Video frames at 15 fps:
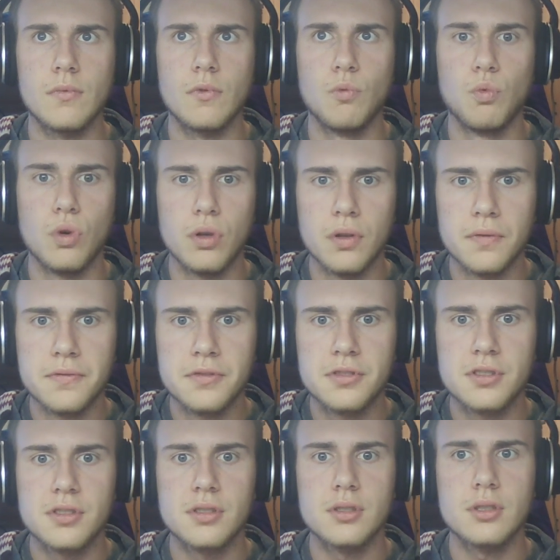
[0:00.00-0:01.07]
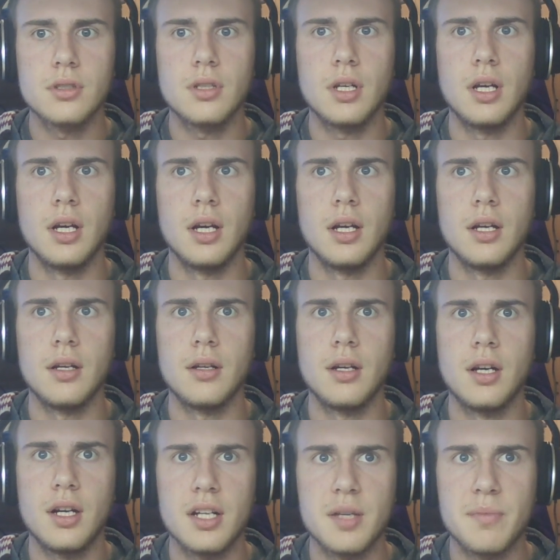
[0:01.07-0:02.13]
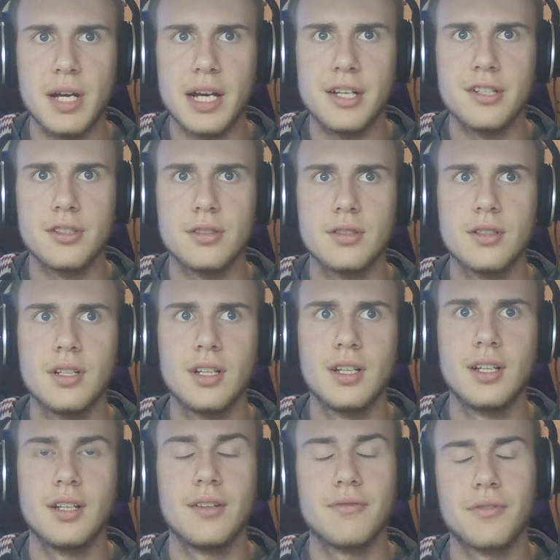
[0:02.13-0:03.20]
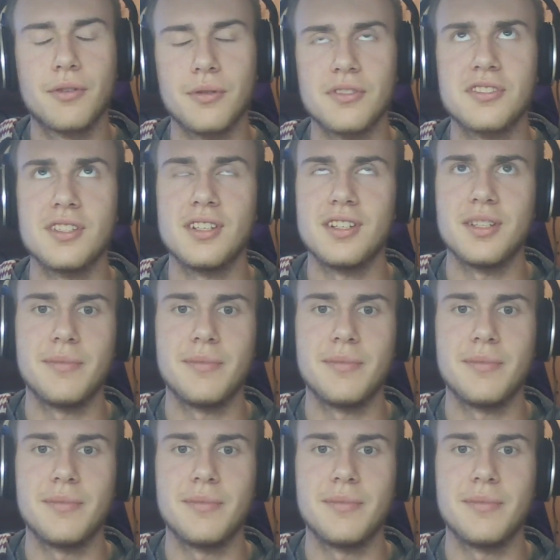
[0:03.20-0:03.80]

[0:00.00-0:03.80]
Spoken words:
Wolves, honey badger, of course the honey